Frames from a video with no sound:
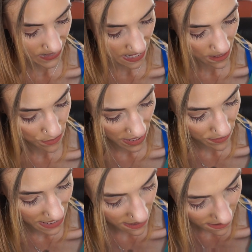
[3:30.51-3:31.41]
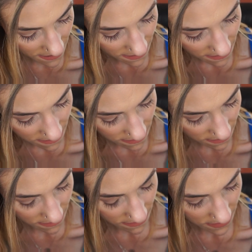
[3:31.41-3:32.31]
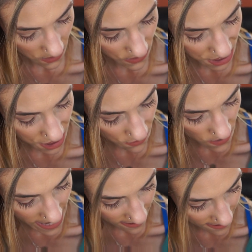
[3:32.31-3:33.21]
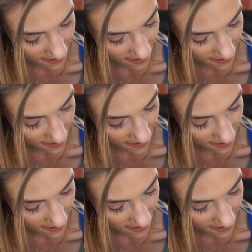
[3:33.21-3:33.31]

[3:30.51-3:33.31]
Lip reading: Hi, baby. What you doing?